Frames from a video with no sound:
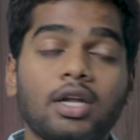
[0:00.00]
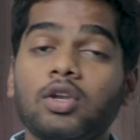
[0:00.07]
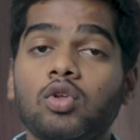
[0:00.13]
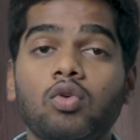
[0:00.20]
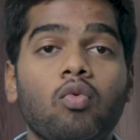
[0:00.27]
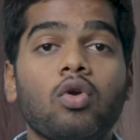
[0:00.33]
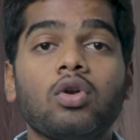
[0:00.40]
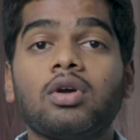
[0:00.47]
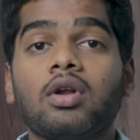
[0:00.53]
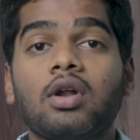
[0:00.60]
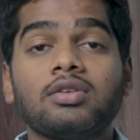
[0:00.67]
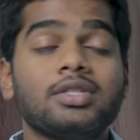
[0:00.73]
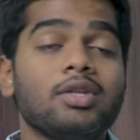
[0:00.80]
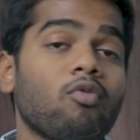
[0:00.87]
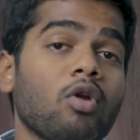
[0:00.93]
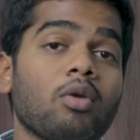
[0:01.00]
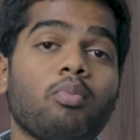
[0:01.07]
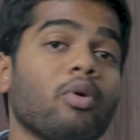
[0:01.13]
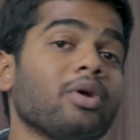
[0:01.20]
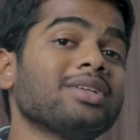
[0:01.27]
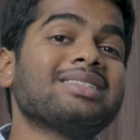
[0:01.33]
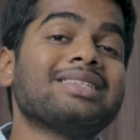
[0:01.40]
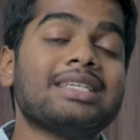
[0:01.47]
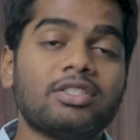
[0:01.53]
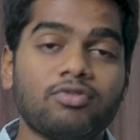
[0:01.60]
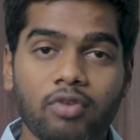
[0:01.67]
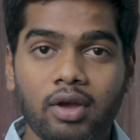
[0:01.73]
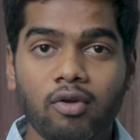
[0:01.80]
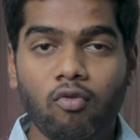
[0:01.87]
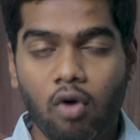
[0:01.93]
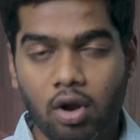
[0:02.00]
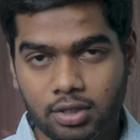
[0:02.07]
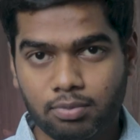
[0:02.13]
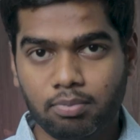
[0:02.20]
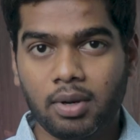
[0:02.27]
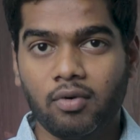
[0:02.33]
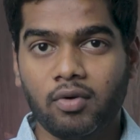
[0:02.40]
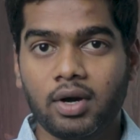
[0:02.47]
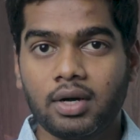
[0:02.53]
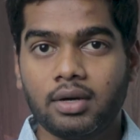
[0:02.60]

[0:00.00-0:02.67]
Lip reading: that you won't cross the 1.65 watts power.